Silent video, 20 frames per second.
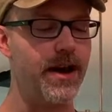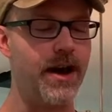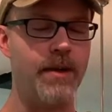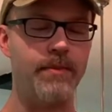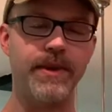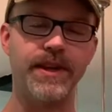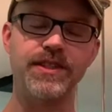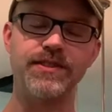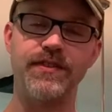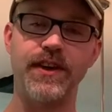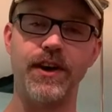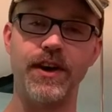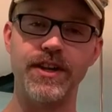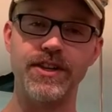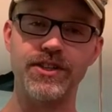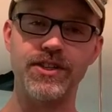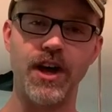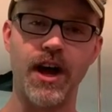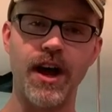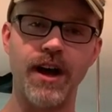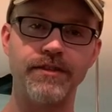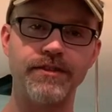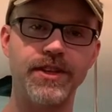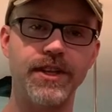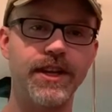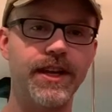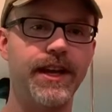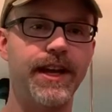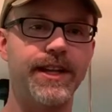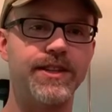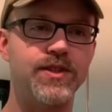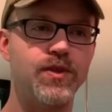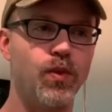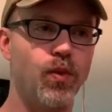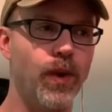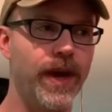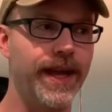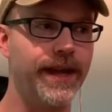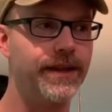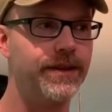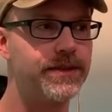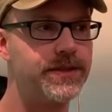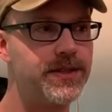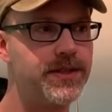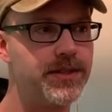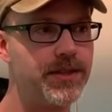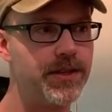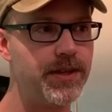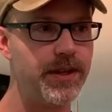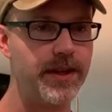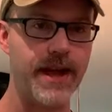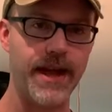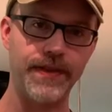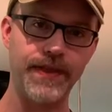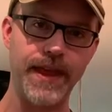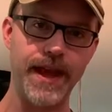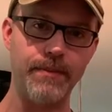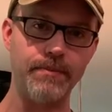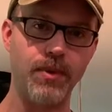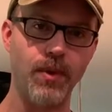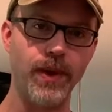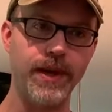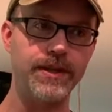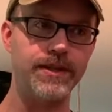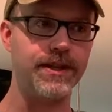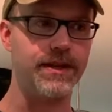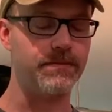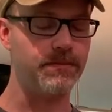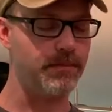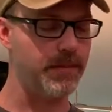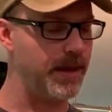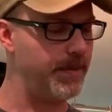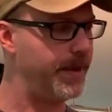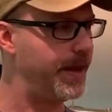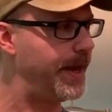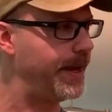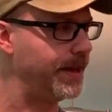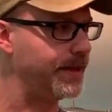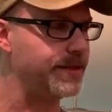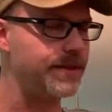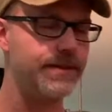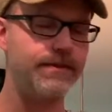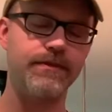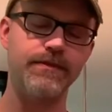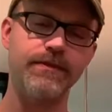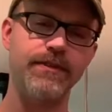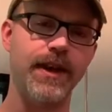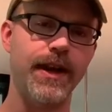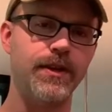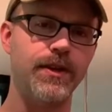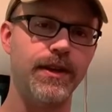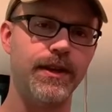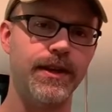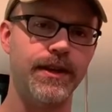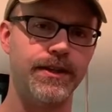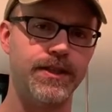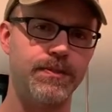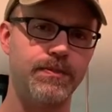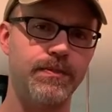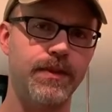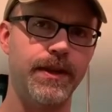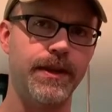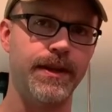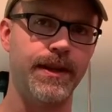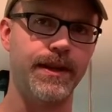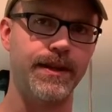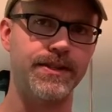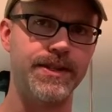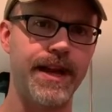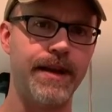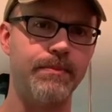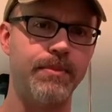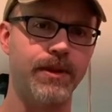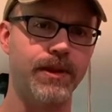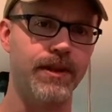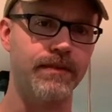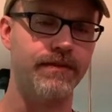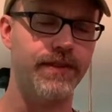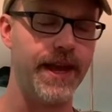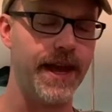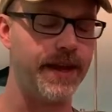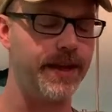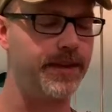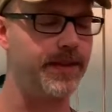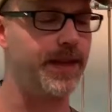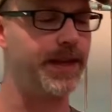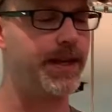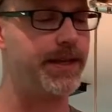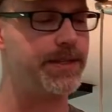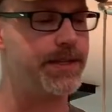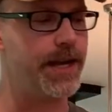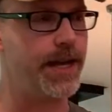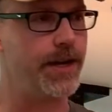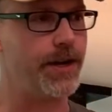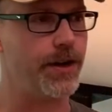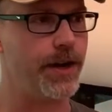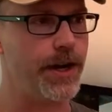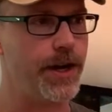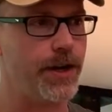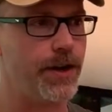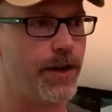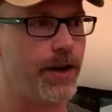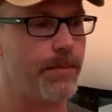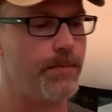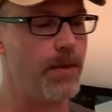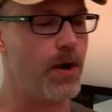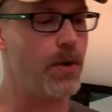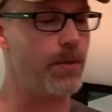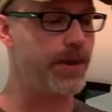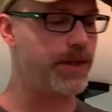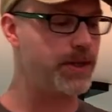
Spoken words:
It's very soft. It's wings at that point, and maybe I can find an example of that in the container here in a moment